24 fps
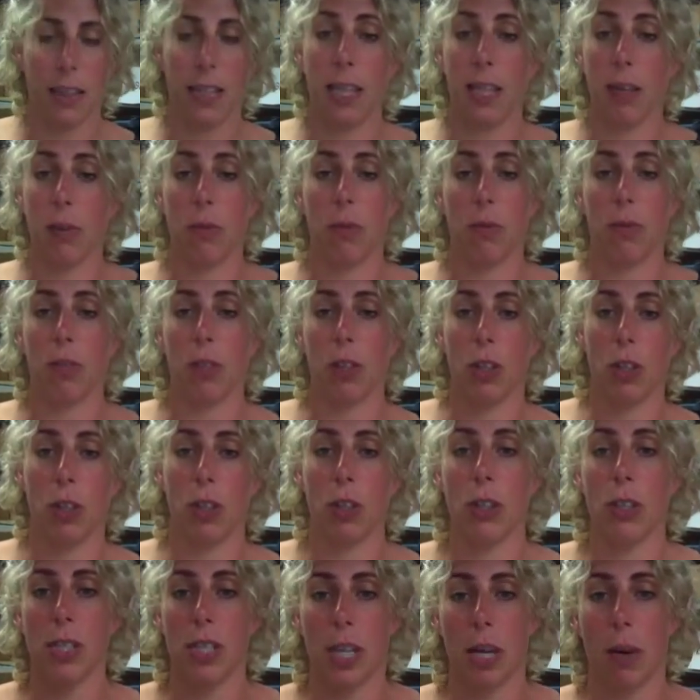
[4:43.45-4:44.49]
then you
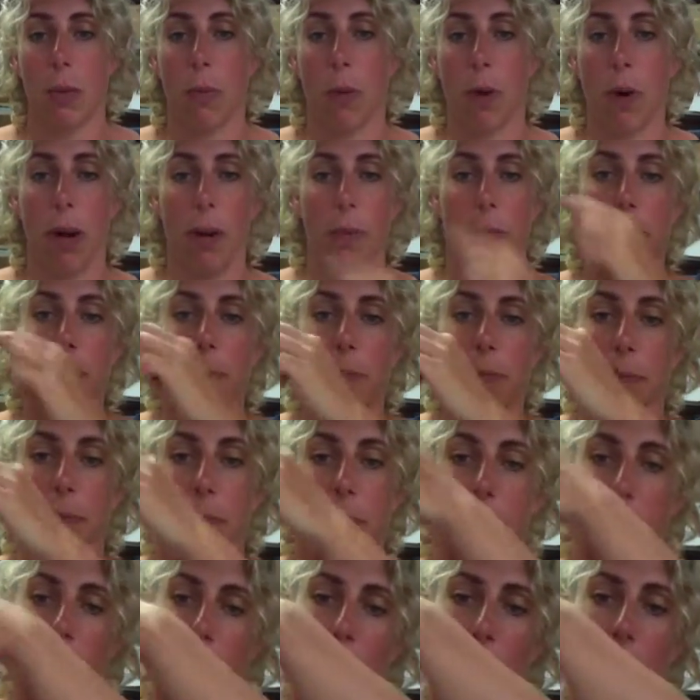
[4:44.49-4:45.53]
use that wipe.
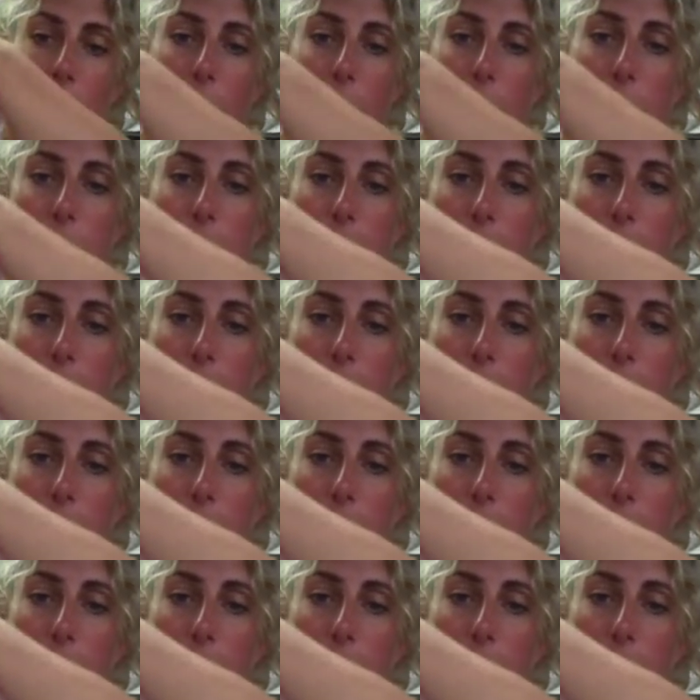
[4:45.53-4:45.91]
And